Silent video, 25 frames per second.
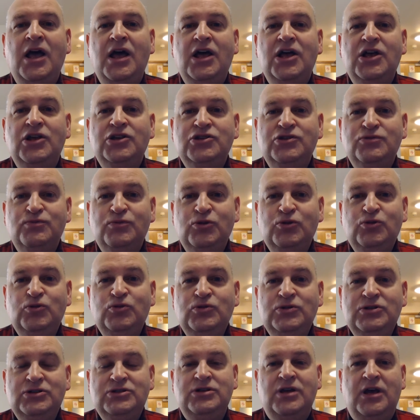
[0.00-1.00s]

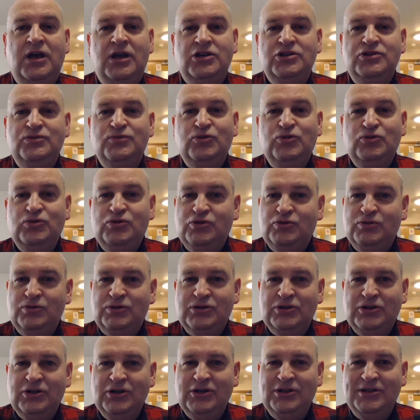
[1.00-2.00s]
Spoons was
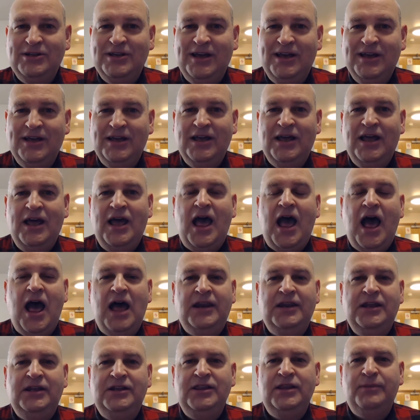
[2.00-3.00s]
good.
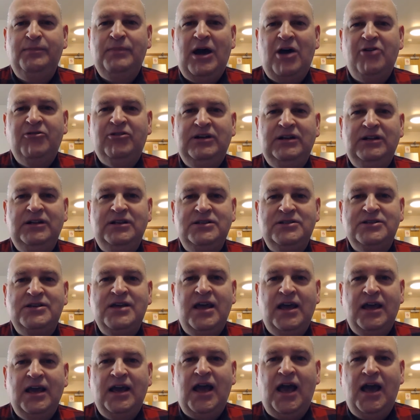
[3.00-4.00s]
And then the barrels,
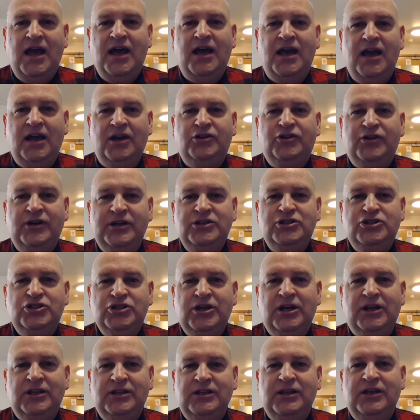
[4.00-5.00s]
a great
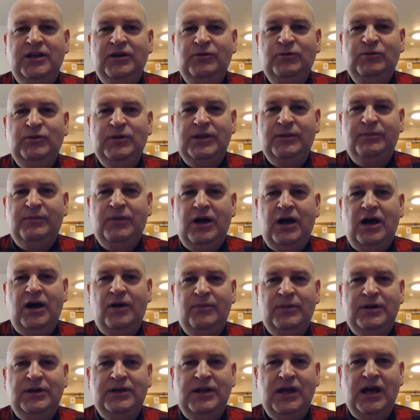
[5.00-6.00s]
chat there with the
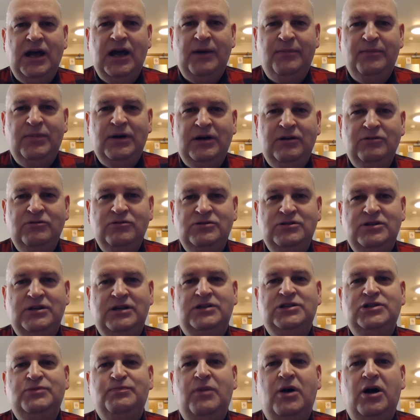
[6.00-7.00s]
barman about
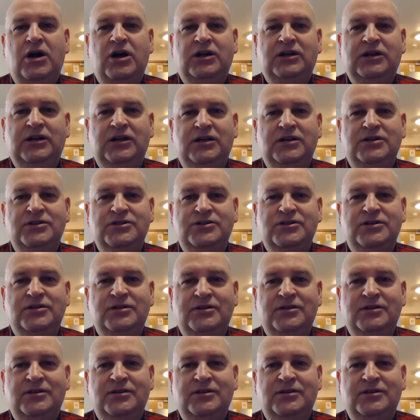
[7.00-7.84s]
sparklers.